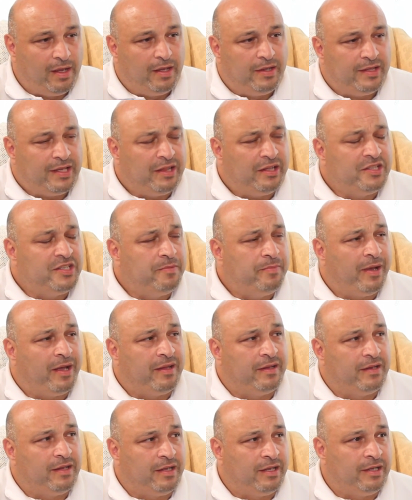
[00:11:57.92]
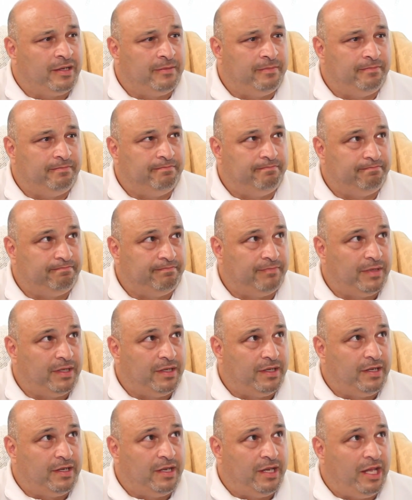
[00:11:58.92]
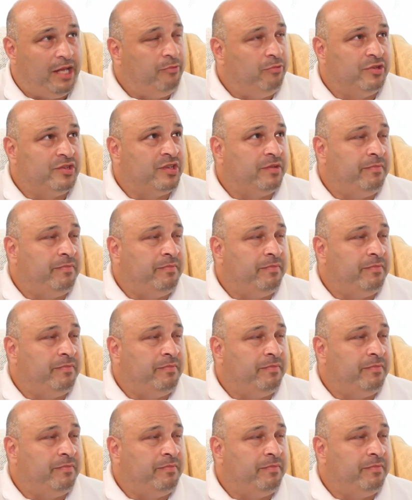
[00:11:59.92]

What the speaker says: Tell us about, he was a